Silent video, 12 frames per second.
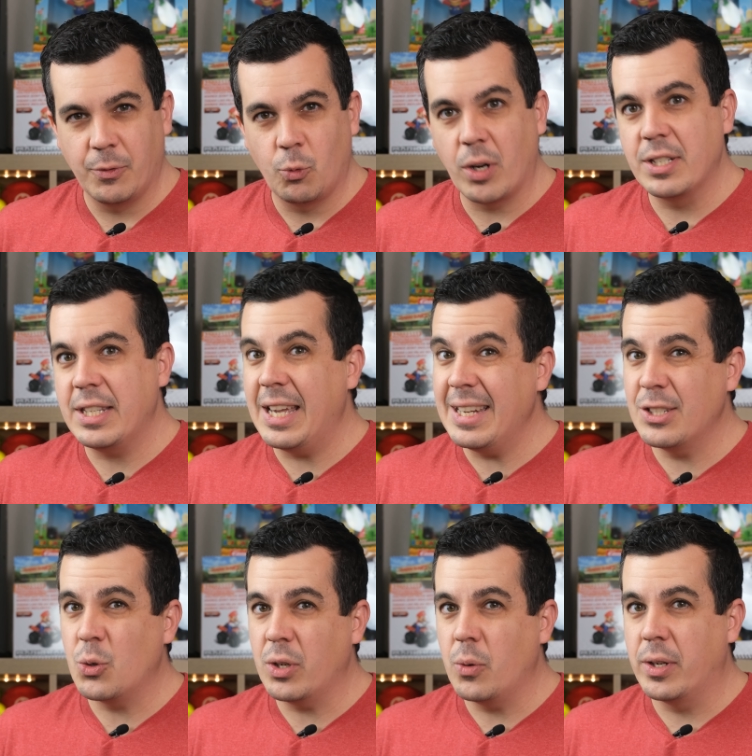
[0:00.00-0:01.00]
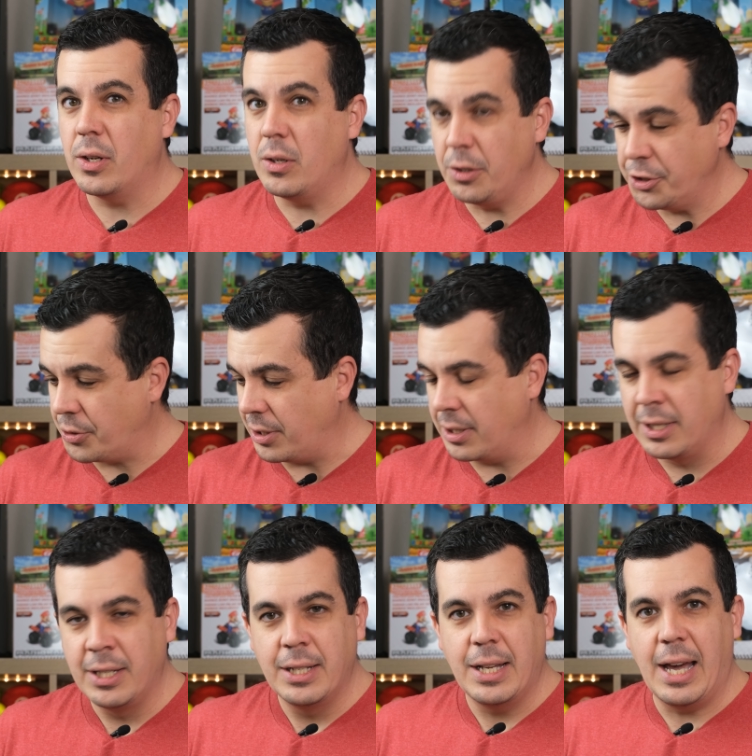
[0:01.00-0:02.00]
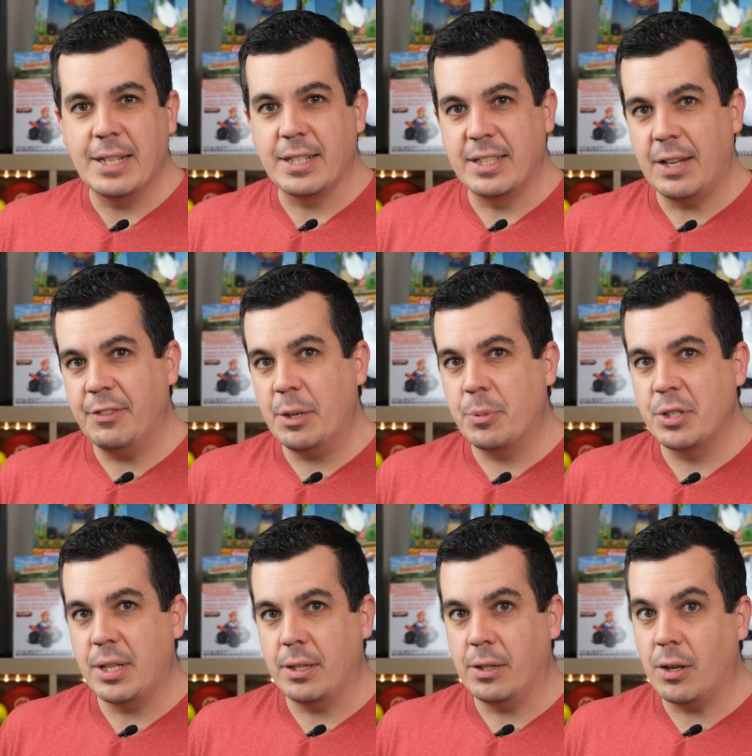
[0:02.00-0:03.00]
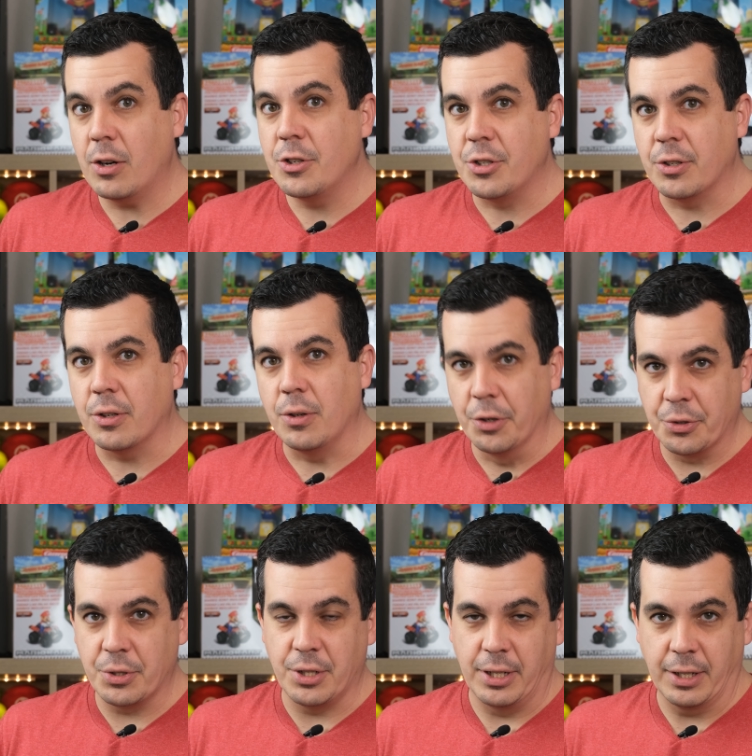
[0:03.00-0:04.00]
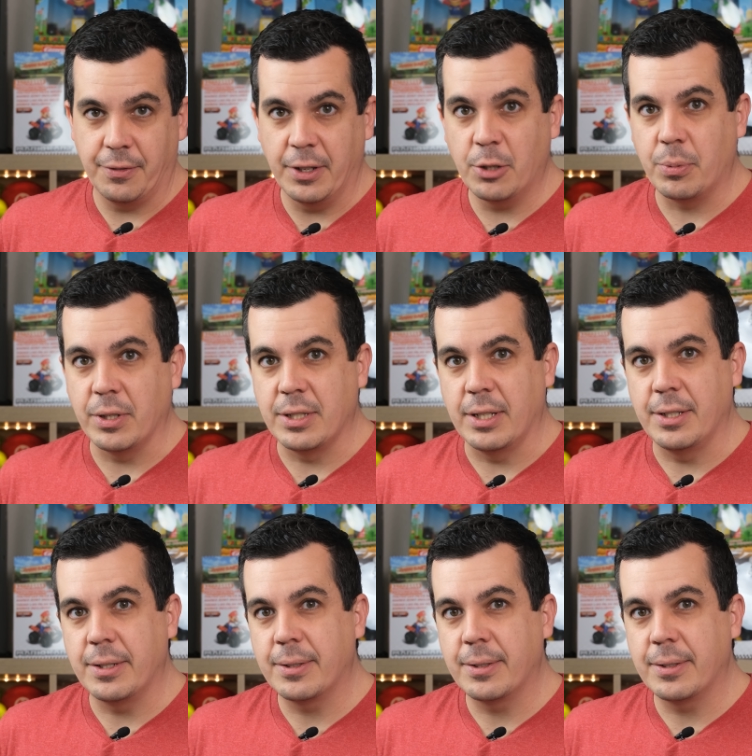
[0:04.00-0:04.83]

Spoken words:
Whereas the S21 Ultra has a 70% larger ultrasonic fingerprint sensor.